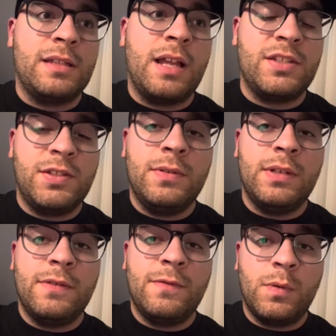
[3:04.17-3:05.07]
not
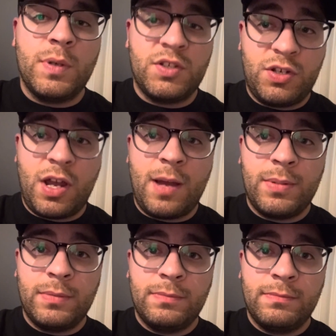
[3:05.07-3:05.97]
suited for his job.
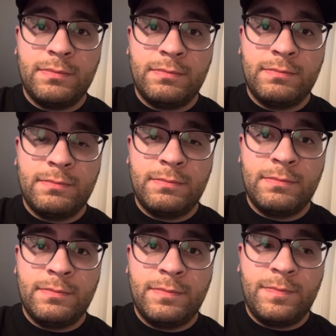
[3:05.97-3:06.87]

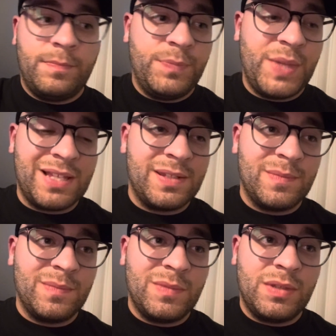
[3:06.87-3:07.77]
That's
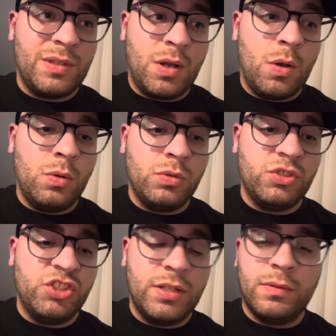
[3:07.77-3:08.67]
the whole
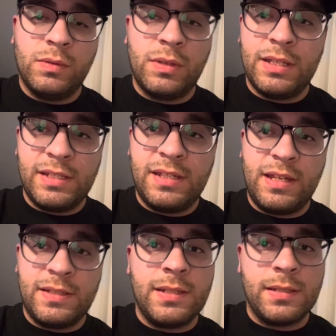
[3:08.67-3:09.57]
general
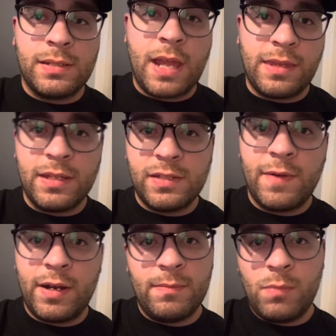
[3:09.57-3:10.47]
consensus at this
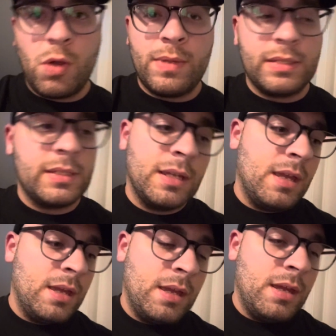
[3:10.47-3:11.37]
very moment.
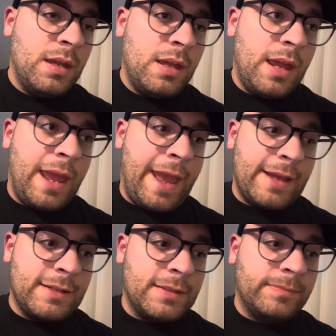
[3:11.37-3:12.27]

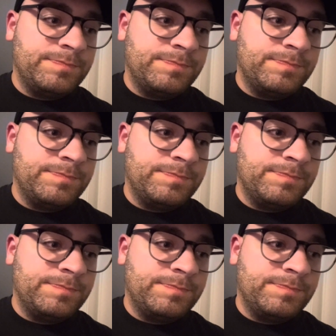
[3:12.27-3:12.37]
And